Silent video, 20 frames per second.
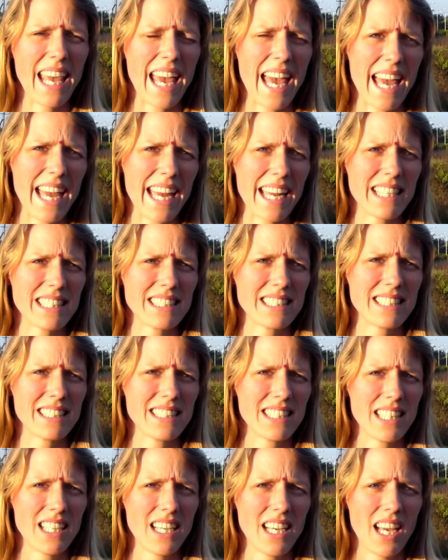And
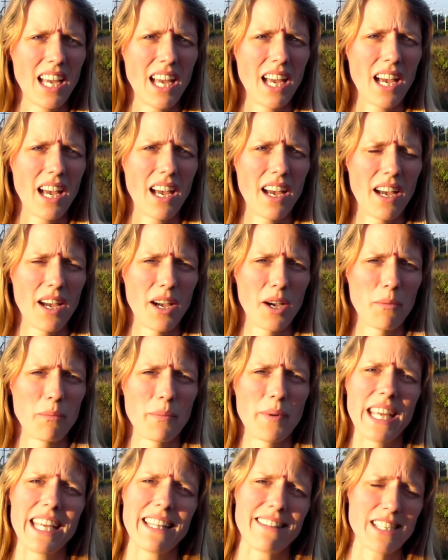
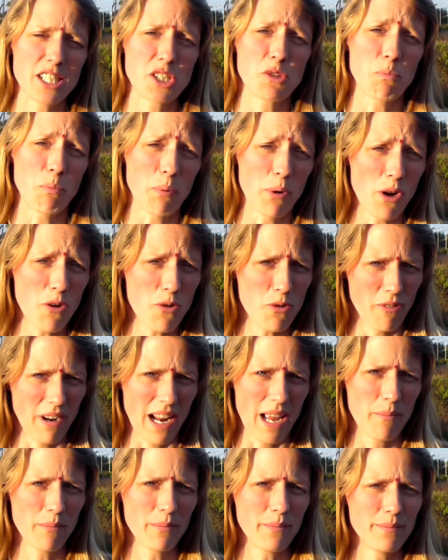in this
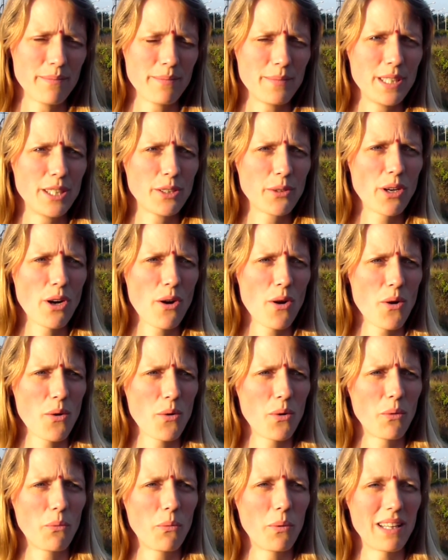program, you
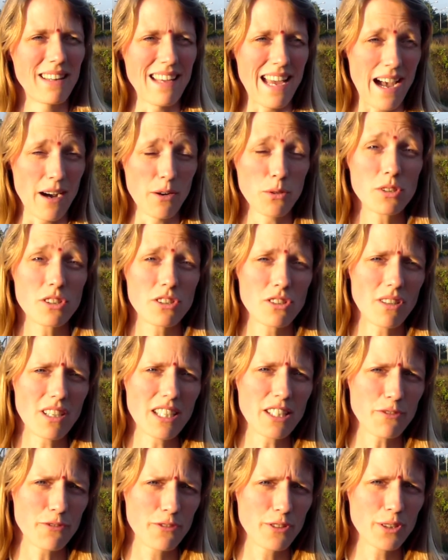go without
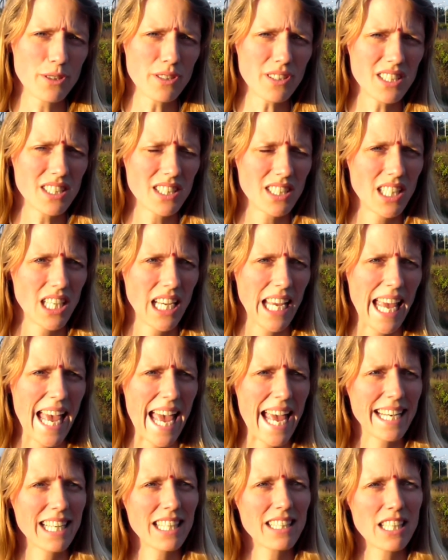solid food,
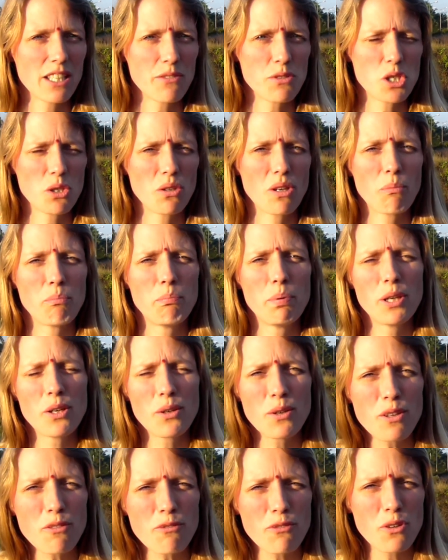and that gives you the
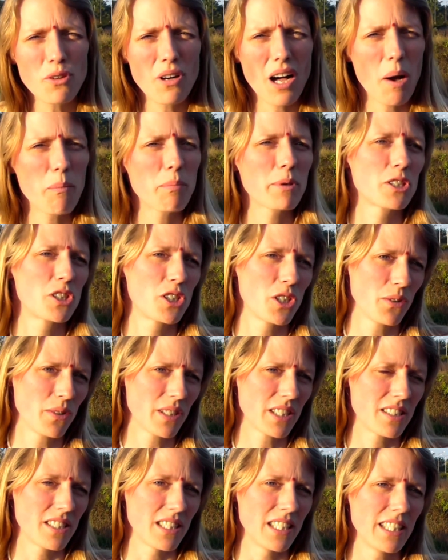beautiful
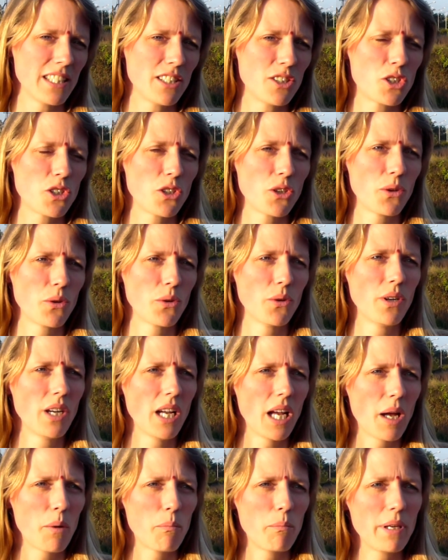opportunity to
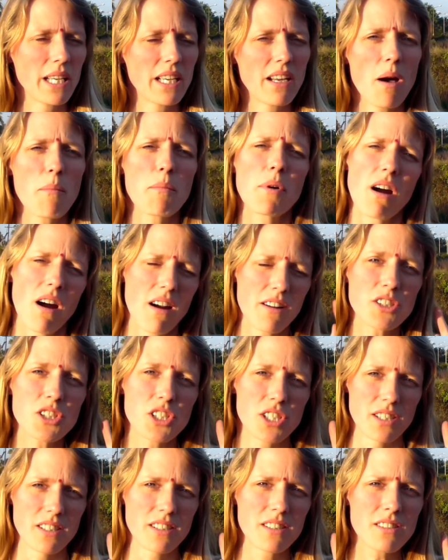become
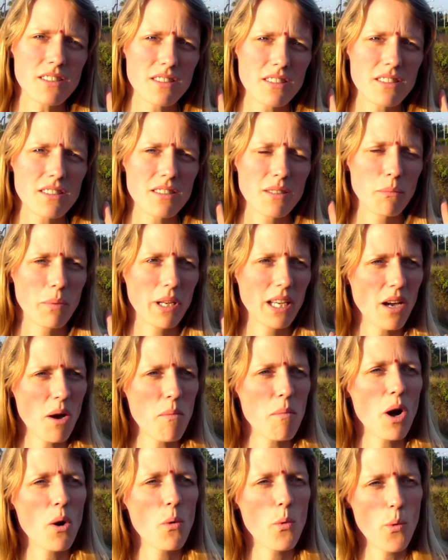conscious,
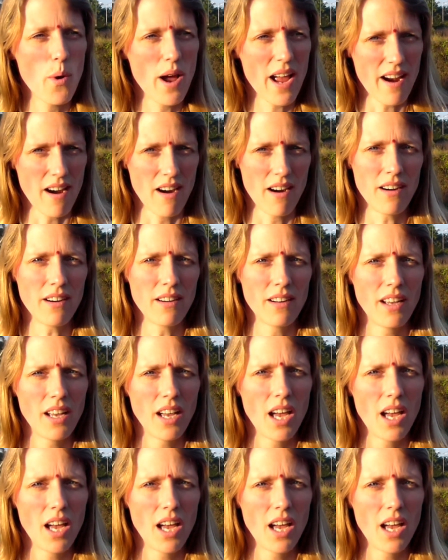become aware